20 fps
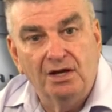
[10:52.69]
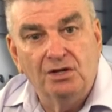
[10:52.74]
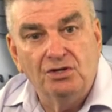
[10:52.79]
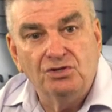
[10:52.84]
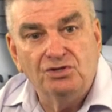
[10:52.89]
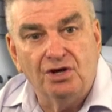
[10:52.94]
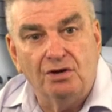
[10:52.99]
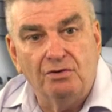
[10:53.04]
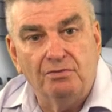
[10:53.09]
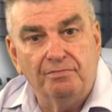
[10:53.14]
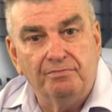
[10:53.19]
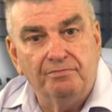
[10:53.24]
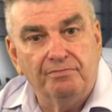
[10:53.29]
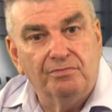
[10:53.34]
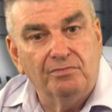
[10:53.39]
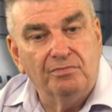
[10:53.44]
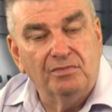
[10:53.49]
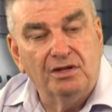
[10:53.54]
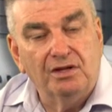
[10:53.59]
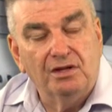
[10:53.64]
So
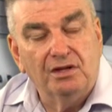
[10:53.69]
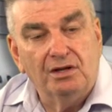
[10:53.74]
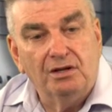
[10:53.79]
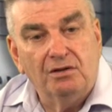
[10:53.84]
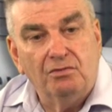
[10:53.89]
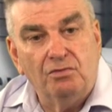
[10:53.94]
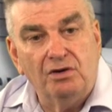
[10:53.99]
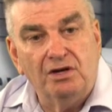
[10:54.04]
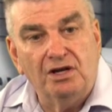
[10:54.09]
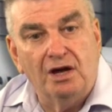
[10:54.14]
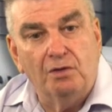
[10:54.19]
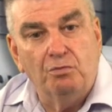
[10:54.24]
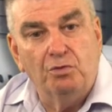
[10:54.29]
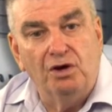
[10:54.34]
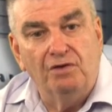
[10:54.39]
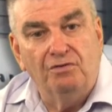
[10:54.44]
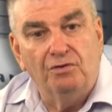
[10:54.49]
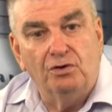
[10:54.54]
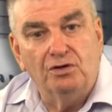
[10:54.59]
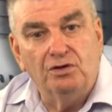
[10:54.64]
we now
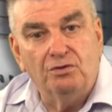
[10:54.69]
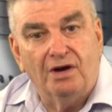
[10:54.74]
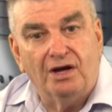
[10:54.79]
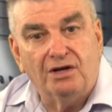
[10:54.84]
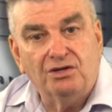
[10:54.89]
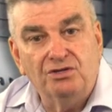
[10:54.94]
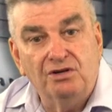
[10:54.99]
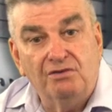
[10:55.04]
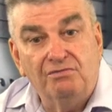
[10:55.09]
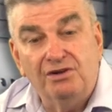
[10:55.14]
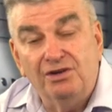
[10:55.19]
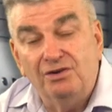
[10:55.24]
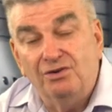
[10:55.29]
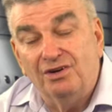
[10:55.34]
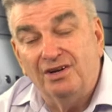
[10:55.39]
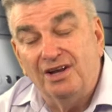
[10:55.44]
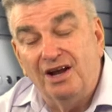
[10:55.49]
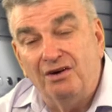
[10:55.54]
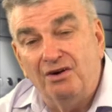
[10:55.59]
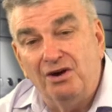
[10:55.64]
move on to activity
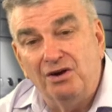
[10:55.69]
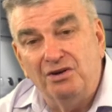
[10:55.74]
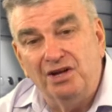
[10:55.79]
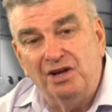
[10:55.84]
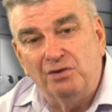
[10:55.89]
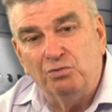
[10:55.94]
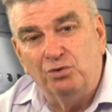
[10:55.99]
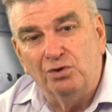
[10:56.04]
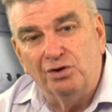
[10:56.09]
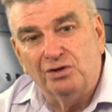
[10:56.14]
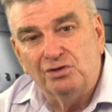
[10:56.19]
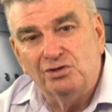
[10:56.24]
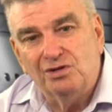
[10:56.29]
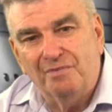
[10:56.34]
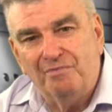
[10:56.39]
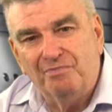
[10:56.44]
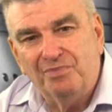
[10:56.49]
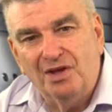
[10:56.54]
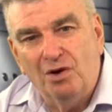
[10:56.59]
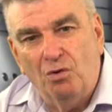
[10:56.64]
on arrow networks.
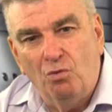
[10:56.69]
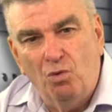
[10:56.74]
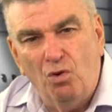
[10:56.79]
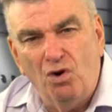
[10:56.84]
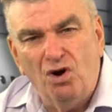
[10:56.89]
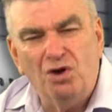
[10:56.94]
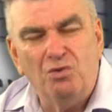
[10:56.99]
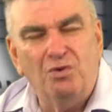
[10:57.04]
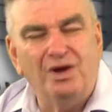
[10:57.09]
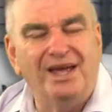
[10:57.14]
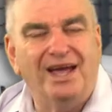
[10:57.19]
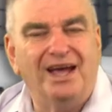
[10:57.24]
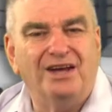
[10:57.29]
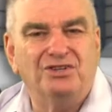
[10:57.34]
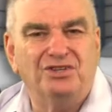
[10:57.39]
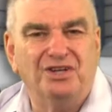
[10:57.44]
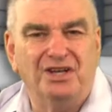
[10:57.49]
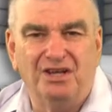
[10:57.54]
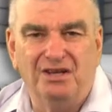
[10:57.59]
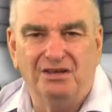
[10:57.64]
What do we
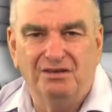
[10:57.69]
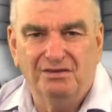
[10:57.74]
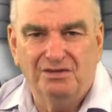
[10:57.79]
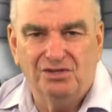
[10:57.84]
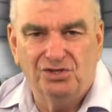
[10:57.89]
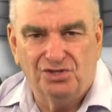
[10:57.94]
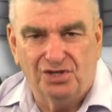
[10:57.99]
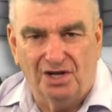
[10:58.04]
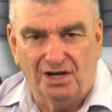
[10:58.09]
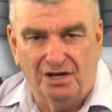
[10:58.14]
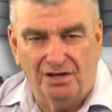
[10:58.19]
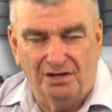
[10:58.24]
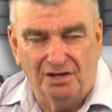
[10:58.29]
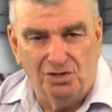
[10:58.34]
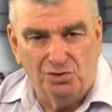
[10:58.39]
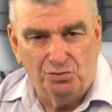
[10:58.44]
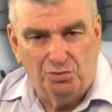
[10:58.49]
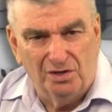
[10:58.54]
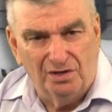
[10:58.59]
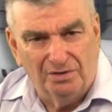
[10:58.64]
actually study
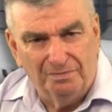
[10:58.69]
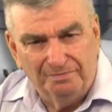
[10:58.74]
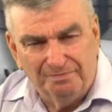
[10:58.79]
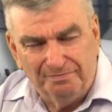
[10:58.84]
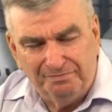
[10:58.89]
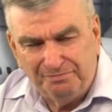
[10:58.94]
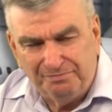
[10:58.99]
these? Well,